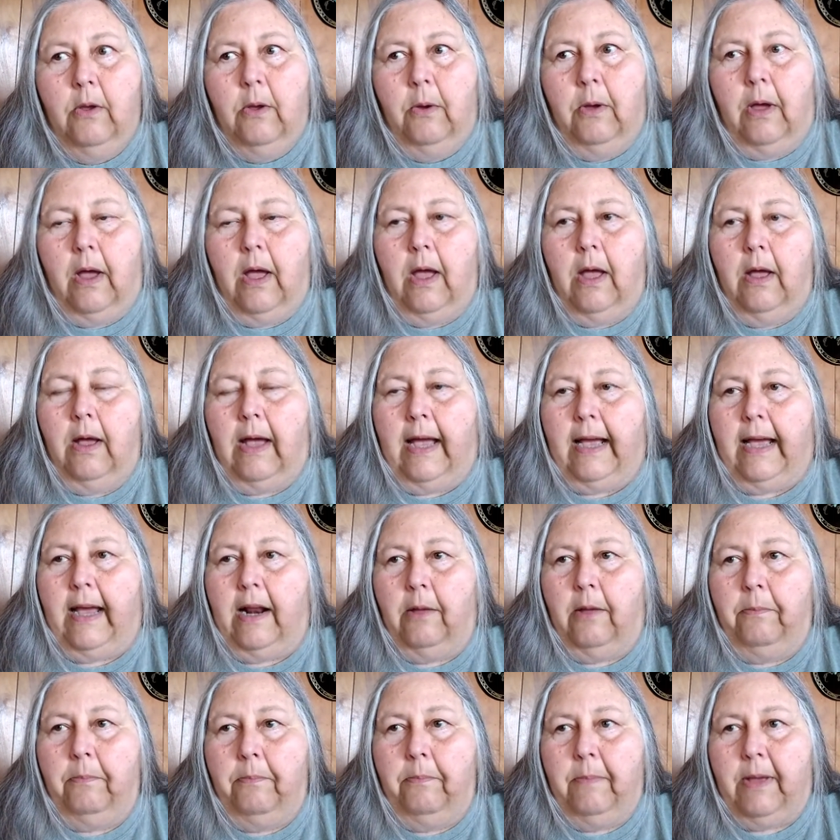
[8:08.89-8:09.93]
uh, I got
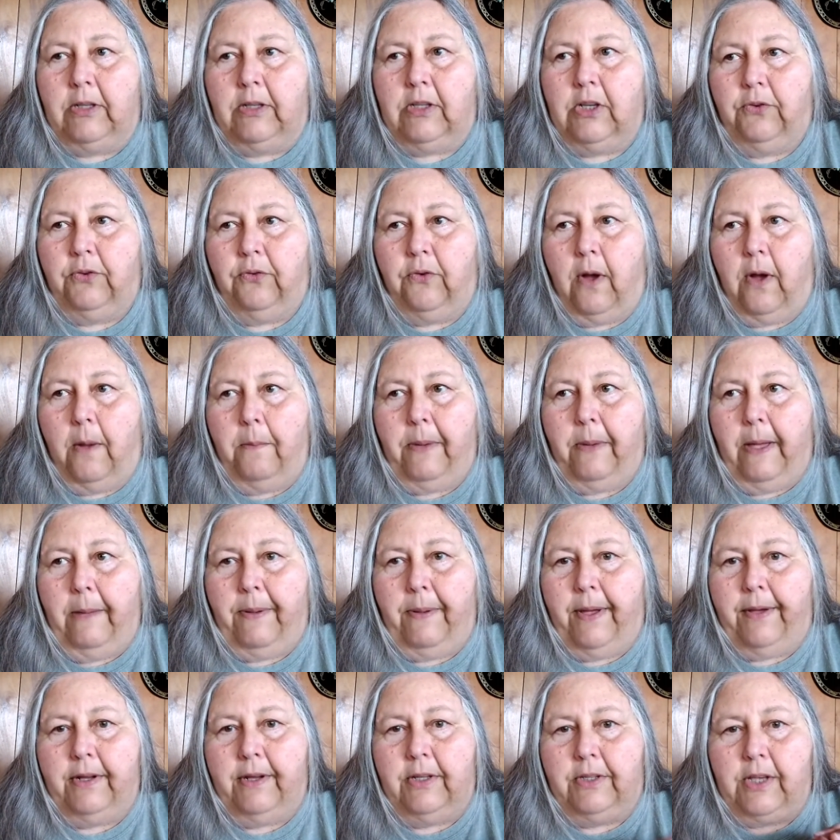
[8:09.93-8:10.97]
a message from
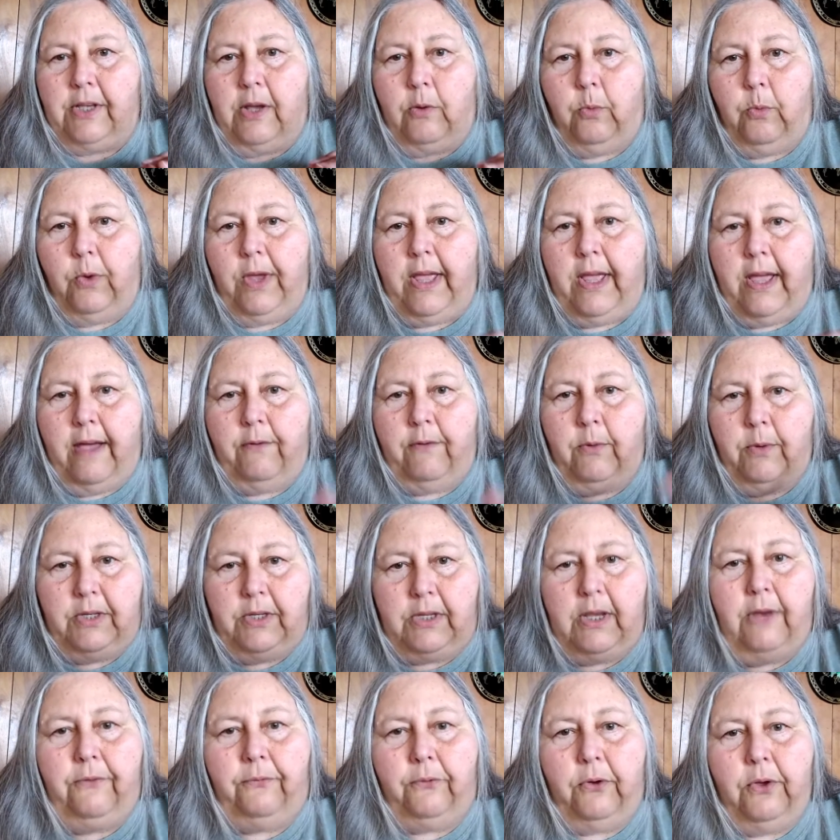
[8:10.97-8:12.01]
PayPal and it said, We have a
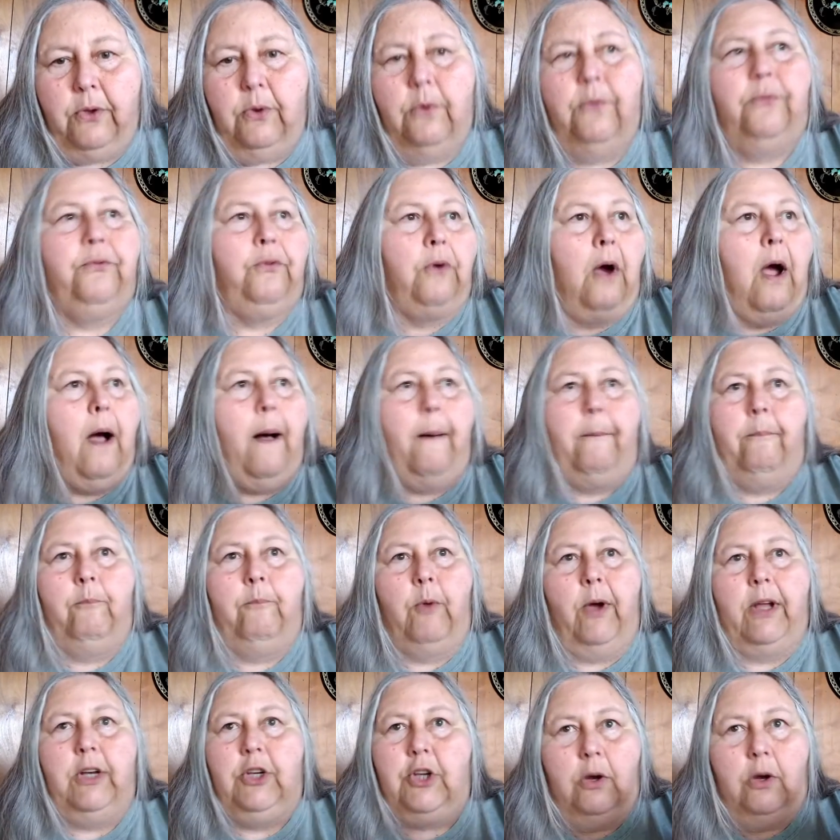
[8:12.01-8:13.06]
receipt for you from
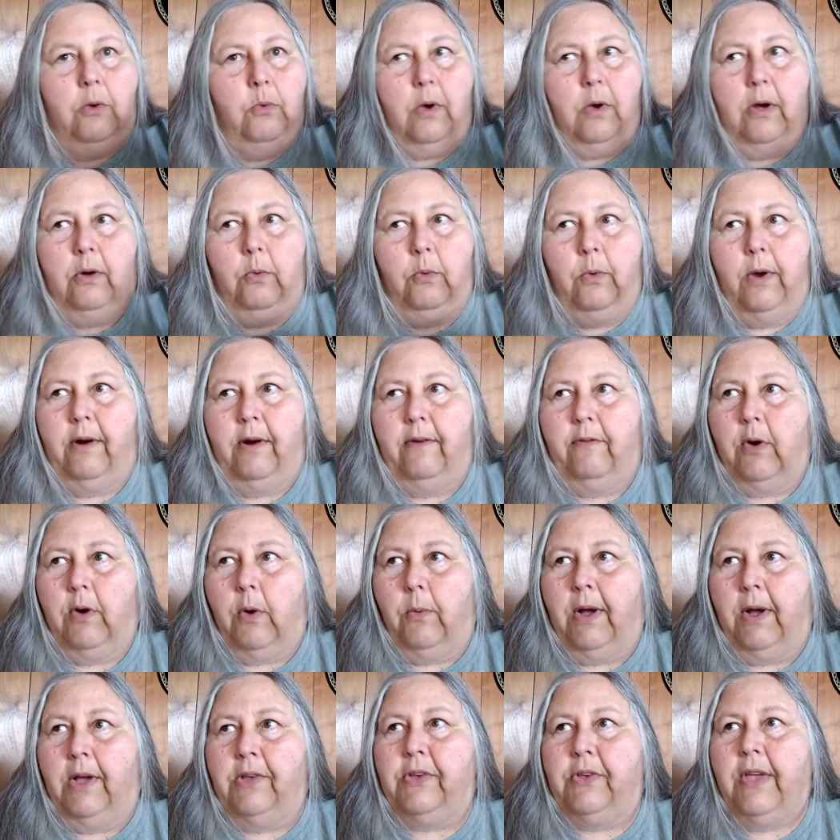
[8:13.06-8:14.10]
Wing Cheng Wang, whatever it
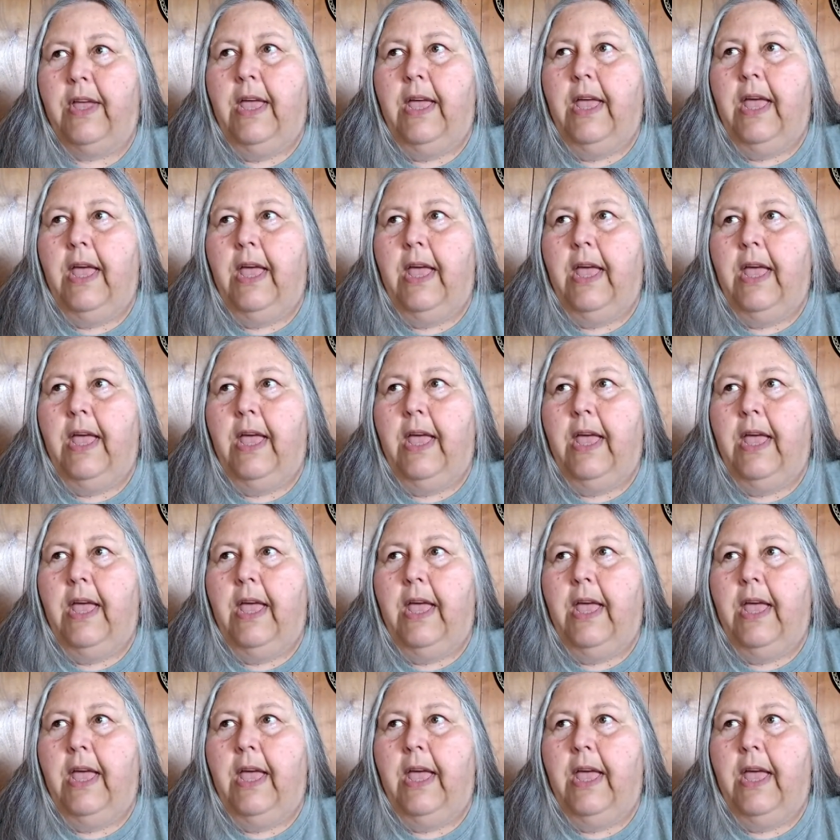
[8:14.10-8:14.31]
was,